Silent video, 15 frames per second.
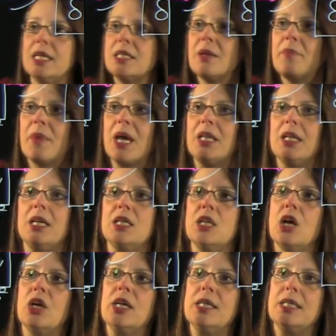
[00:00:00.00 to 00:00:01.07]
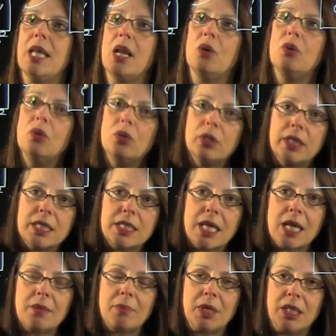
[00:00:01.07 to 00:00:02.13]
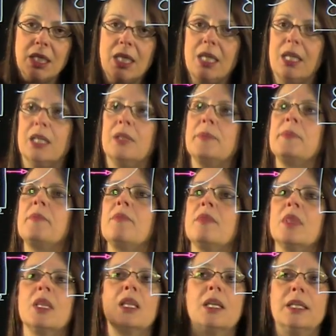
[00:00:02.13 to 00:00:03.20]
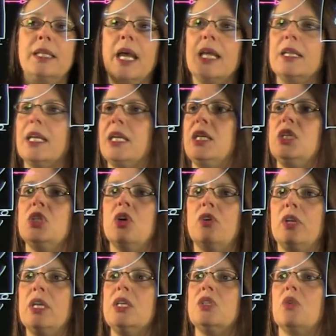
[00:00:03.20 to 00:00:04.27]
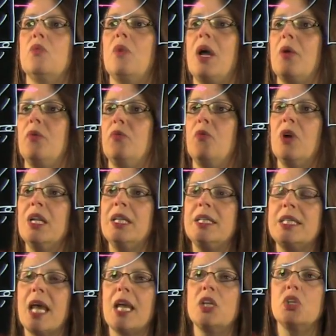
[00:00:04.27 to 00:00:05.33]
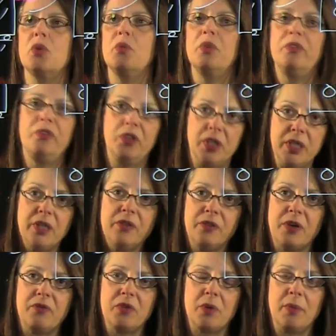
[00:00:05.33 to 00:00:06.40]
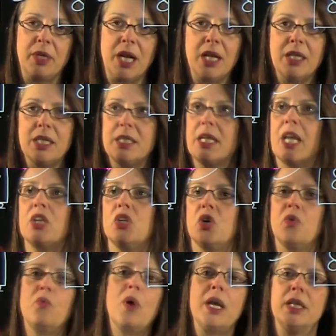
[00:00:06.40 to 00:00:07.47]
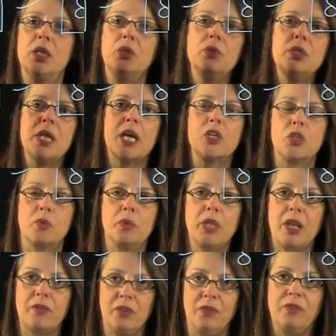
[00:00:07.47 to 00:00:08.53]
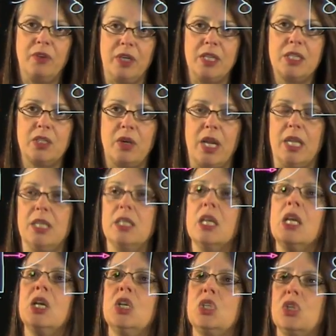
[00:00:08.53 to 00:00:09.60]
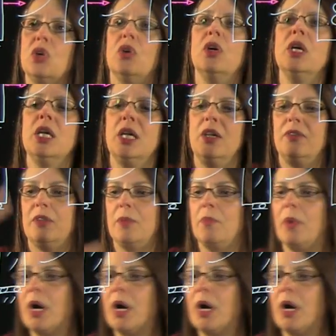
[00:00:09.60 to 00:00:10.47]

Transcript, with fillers: doesn't matter as long as they're all the same material, then there is no reason why one section will feel different from another section or why the two sections would have different strains. So if the